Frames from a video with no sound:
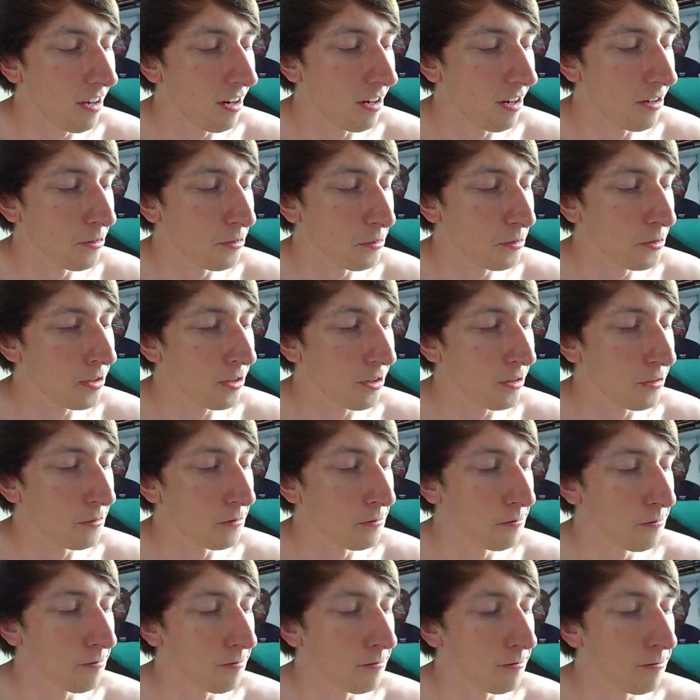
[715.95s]
I
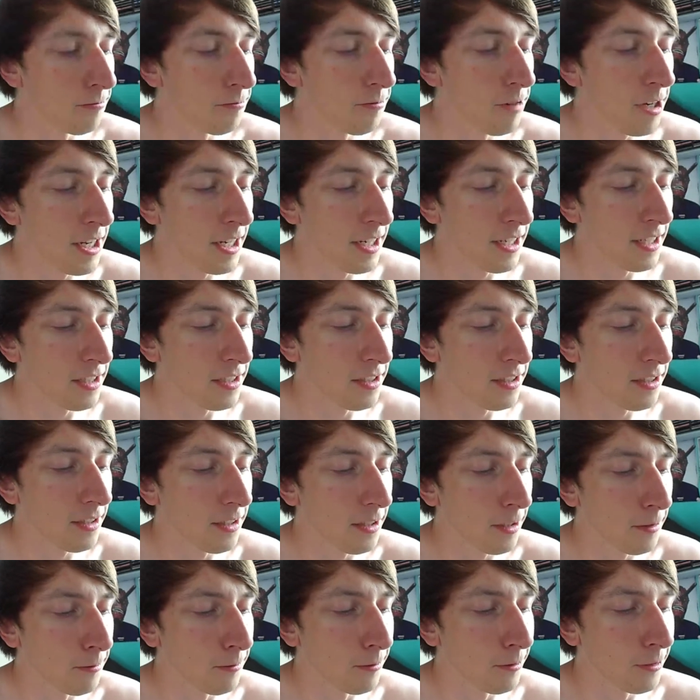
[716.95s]
also really
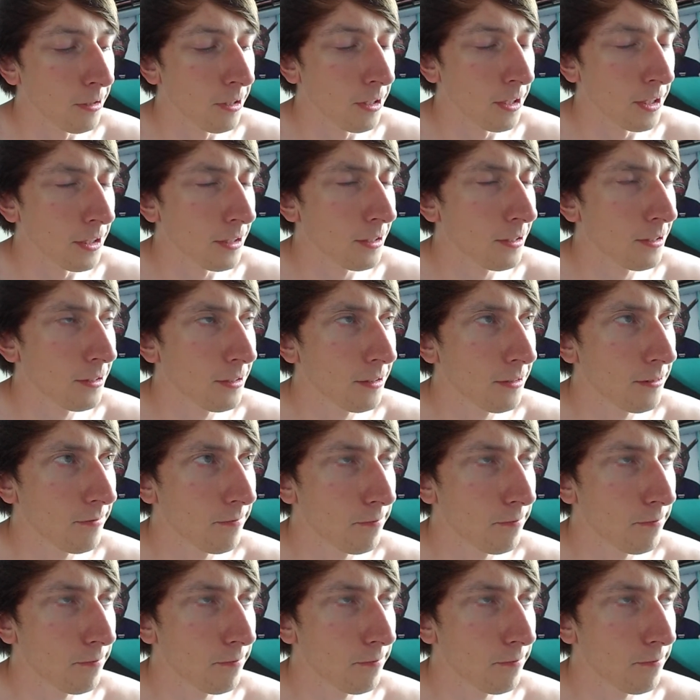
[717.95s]
don't like